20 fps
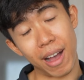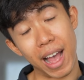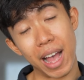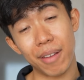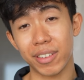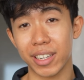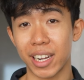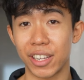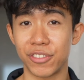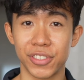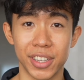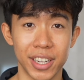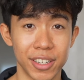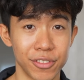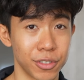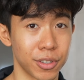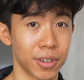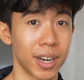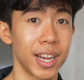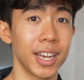having nice skin
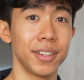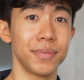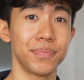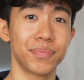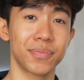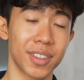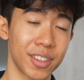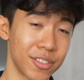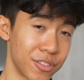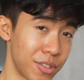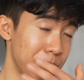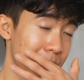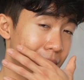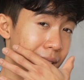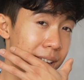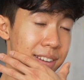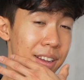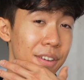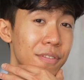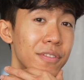is great, something
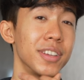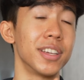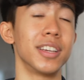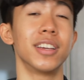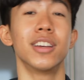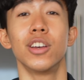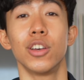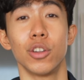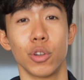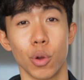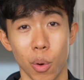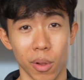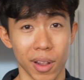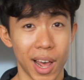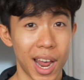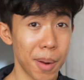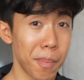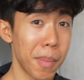I definitely know a lot